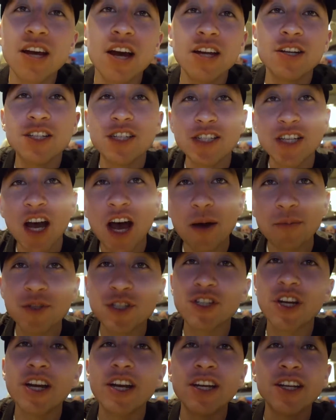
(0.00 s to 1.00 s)
thought I'd just hop
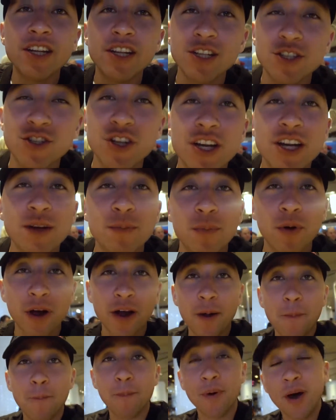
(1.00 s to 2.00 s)
straight into the drinking
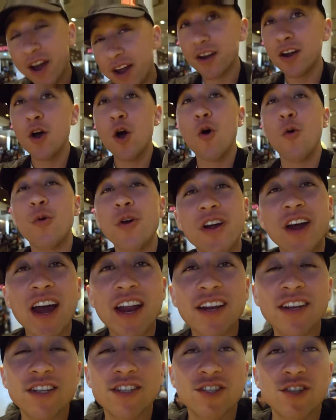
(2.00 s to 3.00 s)
part, but we are
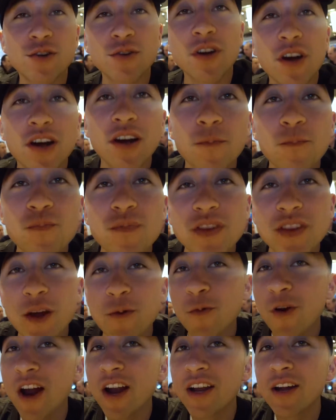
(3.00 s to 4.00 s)
heading to Stuttgart,
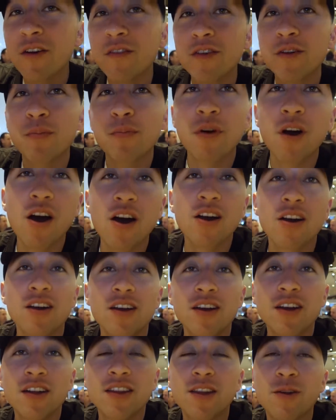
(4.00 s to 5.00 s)
then we're heading over to Prague,
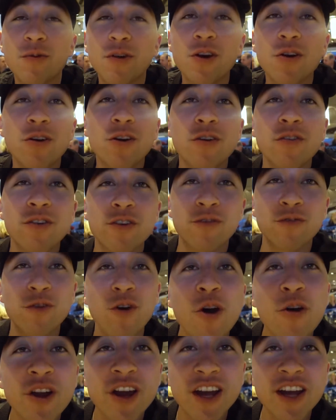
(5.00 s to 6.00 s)
then we're going over to
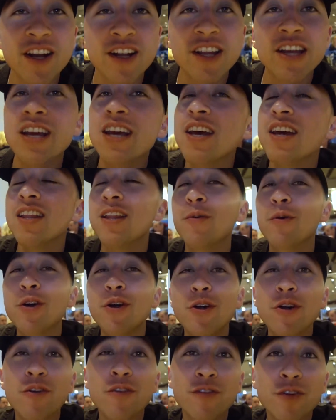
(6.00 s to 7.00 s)
Verona, Italy, then we're
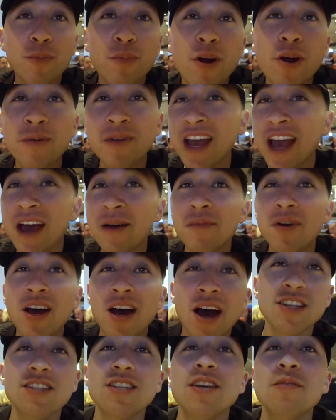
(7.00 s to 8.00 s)
going over to Birmingham.
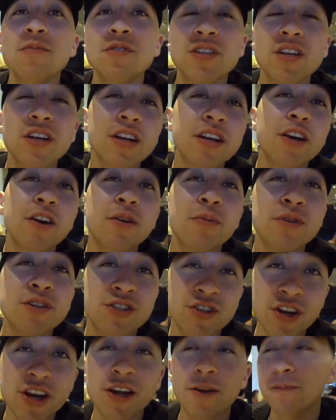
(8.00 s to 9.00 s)
The team is going to go to
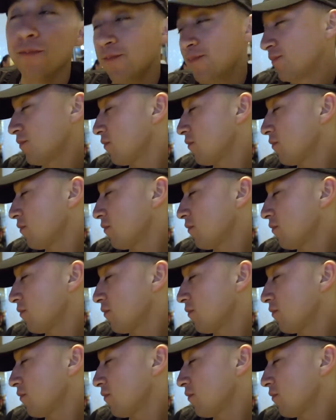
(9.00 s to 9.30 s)
Madrid.